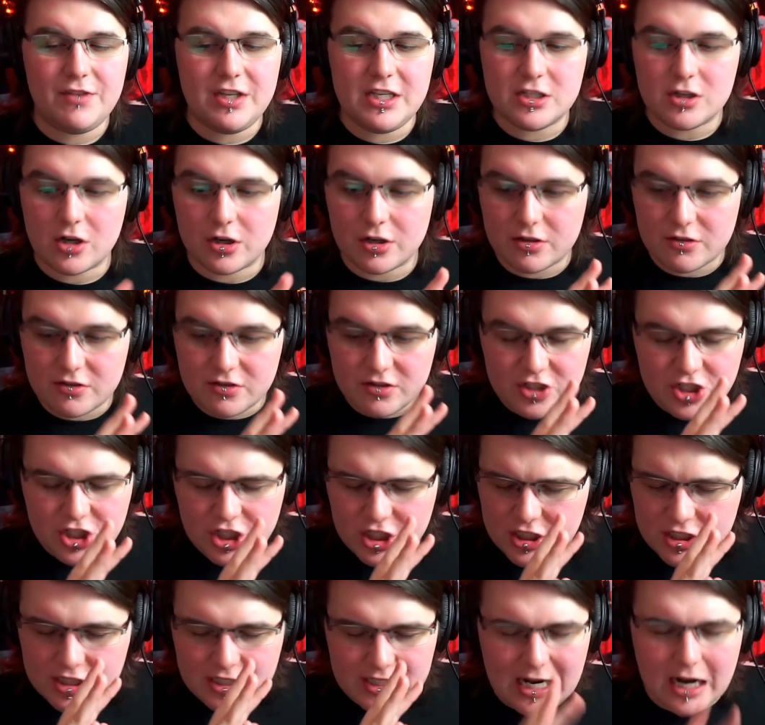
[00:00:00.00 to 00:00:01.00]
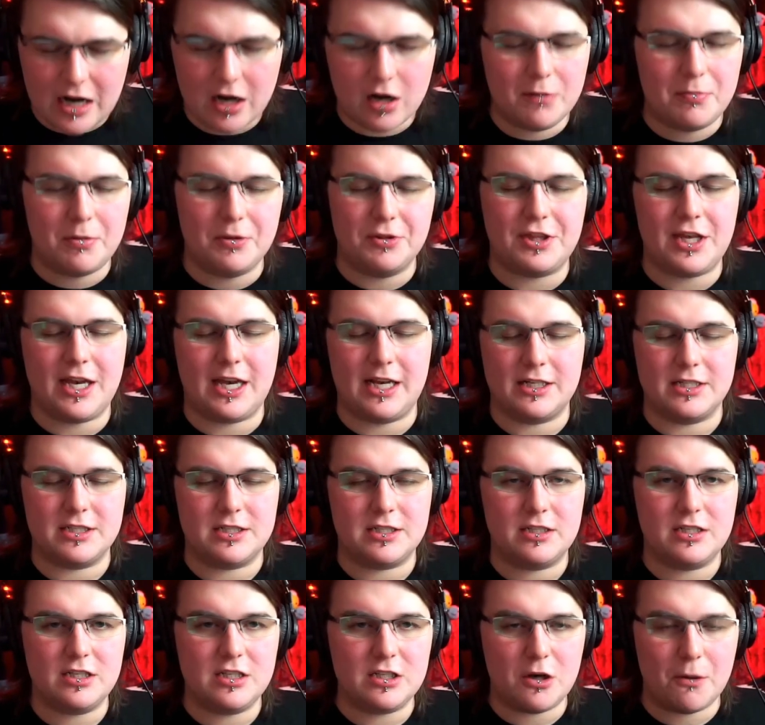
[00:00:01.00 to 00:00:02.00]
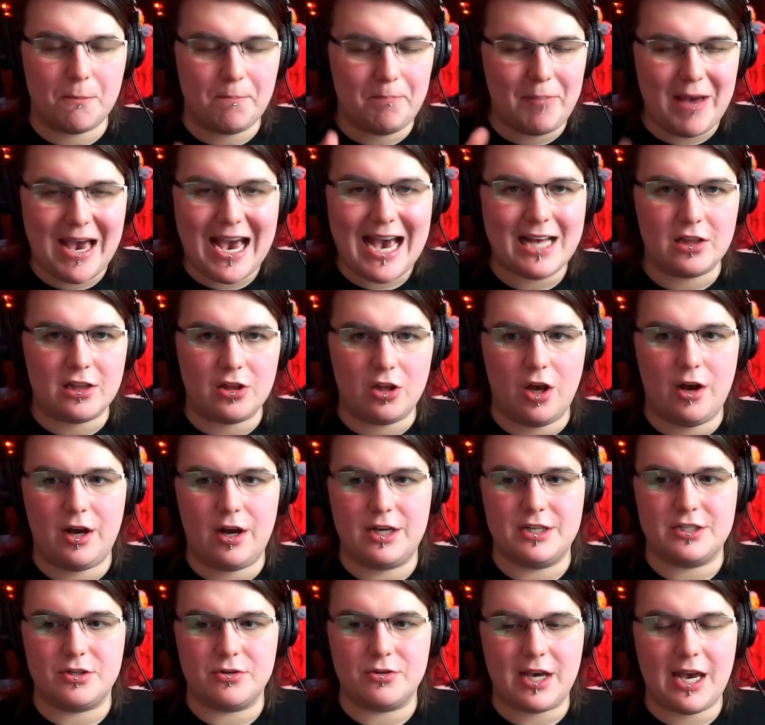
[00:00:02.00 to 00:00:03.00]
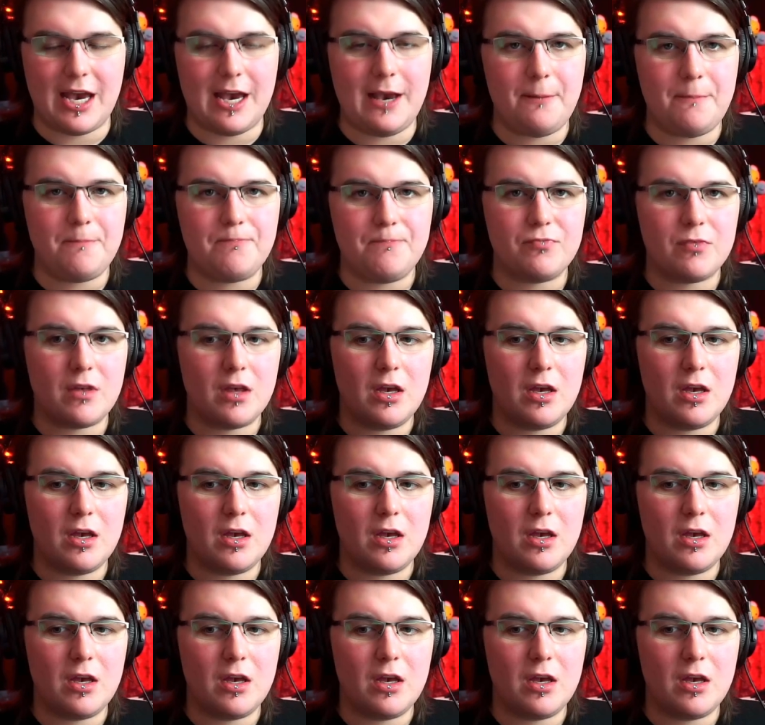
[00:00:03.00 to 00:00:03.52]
These are just terrible things. These are bad laws, okay?